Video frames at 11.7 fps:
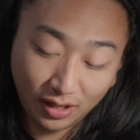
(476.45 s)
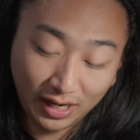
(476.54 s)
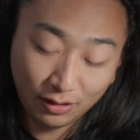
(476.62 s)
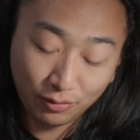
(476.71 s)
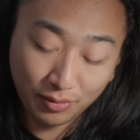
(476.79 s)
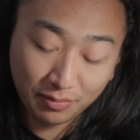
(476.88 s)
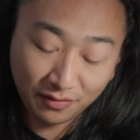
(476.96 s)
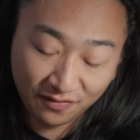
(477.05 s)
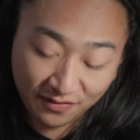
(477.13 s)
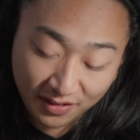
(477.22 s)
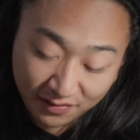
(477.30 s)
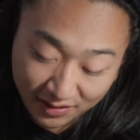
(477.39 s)
I remember
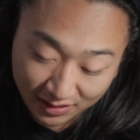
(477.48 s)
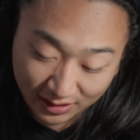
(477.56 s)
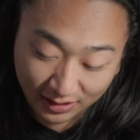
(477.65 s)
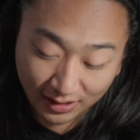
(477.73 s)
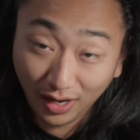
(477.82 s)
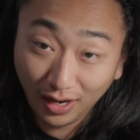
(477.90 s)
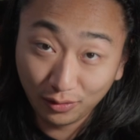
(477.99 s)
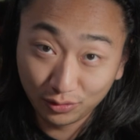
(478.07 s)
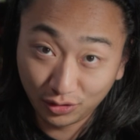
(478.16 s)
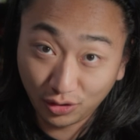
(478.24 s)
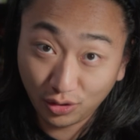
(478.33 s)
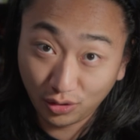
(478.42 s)
vividly how the
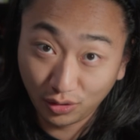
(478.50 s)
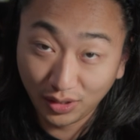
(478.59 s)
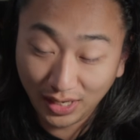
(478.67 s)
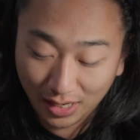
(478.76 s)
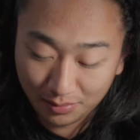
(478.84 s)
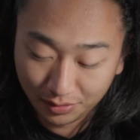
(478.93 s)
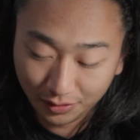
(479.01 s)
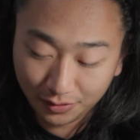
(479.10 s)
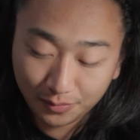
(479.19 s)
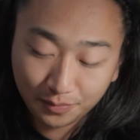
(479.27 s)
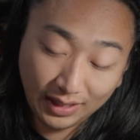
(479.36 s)
curl happened.